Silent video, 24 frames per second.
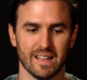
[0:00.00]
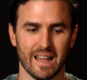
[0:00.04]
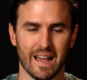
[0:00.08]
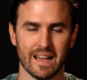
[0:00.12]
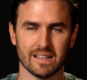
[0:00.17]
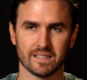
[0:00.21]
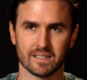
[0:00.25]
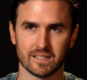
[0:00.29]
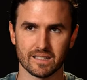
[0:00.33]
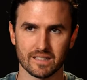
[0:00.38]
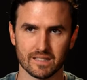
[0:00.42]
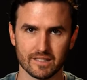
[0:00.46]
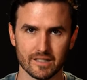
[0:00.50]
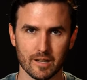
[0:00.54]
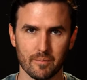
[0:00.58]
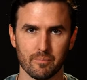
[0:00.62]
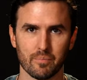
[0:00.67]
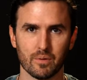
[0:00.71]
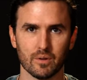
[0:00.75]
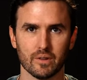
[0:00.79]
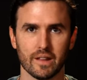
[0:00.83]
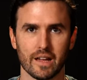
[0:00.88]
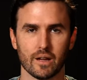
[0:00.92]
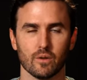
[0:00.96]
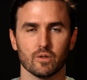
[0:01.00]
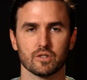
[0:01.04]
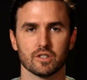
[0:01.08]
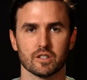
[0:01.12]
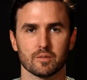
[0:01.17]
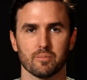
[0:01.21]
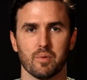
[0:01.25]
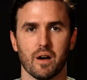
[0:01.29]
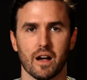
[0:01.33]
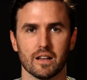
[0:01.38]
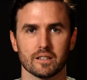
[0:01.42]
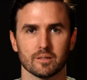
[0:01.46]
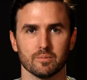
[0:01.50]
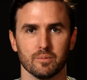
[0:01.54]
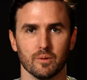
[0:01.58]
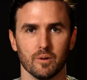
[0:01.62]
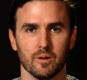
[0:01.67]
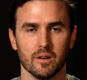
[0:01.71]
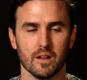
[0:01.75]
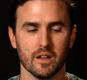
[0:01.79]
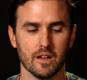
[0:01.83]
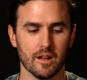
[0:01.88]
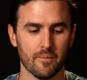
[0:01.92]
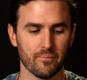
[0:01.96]
As simple language as
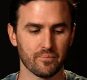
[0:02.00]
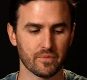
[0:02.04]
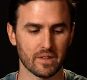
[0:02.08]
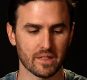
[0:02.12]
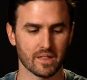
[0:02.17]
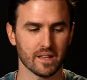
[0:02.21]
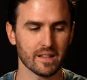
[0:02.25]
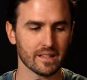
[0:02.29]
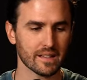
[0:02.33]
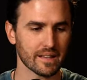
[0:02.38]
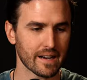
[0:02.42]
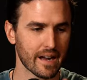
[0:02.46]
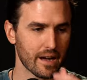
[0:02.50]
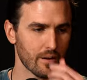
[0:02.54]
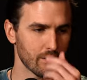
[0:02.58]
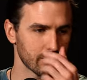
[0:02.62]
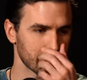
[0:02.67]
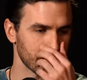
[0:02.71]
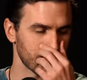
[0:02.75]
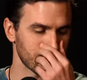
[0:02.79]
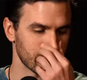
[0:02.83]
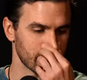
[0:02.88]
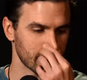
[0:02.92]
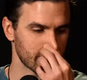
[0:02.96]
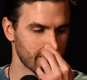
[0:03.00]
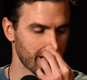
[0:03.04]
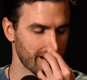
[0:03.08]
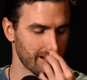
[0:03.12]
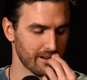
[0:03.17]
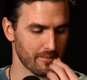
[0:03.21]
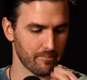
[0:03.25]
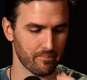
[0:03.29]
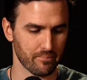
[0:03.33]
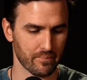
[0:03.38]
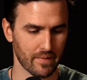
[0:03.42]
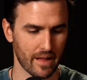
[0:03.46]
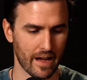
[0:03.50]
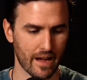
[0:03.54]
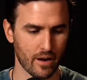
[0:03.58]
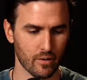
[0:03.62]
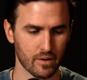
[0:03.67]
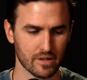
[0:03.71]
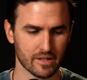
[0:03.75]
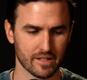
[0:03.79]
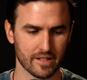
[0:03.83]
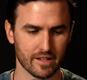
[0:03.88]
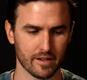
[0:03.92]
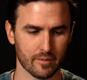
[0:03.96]
possible. The thing that I always like to say, and I
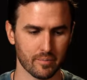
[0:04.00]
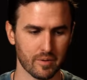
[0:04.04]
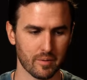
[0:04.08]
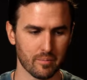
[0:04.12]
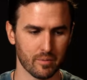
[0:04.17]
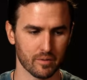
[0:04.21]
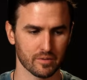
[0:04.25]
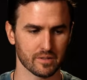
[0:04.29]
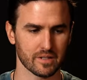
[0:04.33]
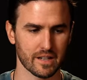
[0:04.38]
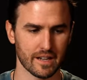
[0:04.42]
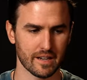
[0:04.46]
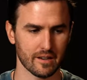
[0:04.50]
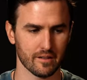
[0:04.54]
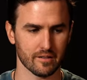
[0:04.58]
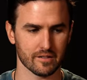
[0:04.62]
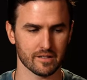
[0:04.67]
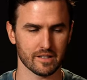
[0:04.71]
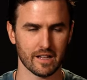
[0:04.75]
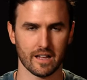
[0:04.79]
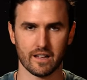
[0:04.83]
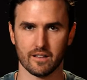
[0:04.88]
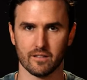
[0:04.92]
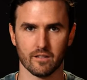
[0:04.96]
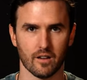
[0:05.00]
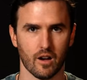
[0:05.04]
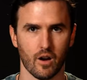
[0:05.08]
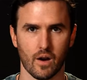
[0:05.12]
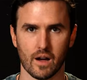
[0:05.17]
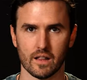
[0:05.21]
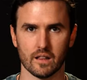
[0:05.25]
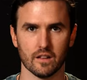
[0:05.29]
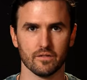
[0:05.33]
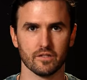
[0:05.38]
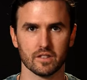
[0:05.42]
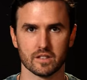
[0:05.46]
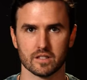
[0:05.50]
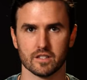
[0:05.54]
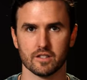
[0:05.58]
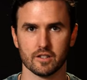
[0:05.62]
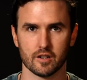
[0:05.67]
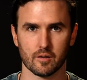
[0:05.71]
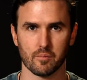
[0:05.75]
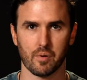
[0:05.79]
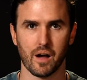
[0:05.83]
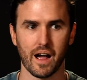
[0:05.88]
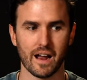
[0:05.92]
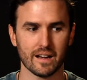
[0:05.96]
always hear people say, oh, I love listening to
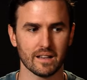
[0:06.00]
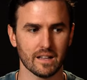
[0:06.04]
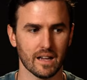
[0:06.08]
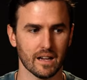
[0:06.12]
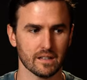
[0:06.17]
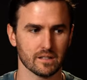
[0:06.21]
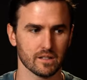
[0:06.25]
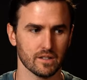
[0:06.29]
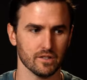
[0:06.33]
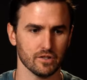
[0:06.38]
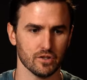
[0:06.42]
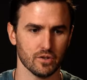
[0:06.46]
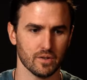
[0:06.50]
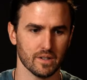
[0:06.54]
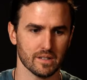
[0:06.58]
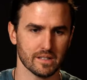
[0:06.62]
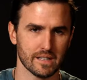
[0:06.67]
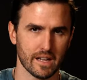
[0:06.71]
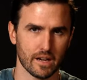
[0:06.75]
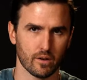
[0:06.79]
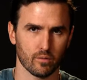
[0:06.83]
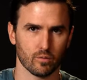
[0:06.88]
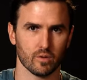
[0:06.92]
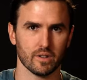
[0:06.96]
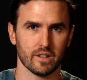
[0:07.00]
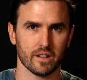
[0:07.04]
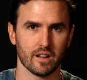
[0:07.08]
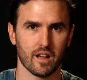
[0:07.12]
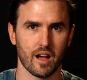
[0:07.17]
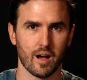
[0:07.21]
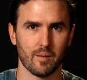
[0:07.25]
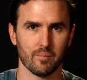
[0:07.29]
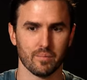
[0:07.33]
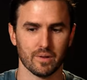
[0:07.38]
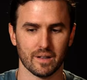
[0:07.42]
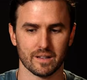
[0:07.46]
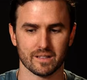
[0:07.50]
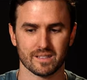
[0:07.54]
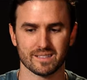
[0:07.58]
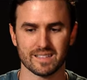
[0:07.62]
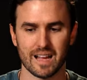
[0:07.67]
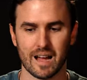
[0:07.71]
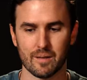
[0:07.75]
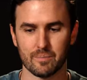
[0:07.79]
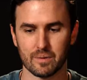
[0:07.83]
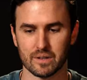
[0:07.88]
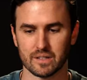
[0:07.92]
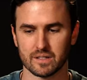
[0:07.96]
your podcast because you can take really complex
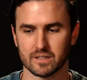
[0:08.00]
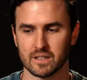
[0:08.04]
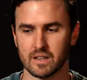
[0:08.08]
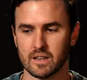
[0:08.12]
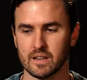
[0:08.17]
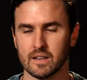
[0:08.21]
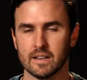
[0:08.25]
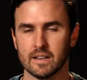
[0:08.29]
topics